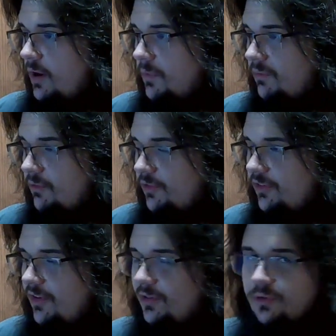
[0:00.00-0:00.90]
I mean,
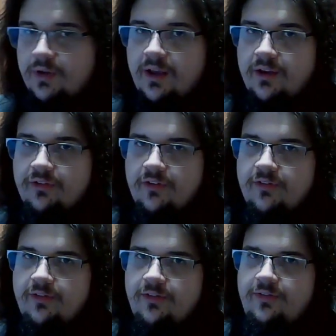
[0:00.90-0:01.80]
Vicente Luque is a
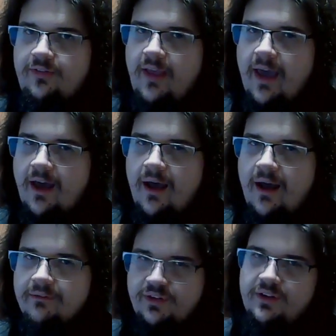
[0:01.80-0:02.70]

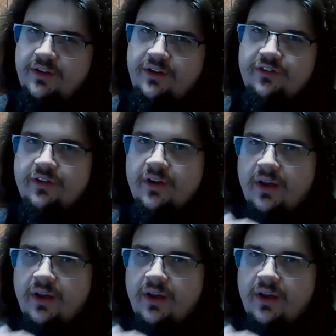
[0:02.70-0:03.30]
savage.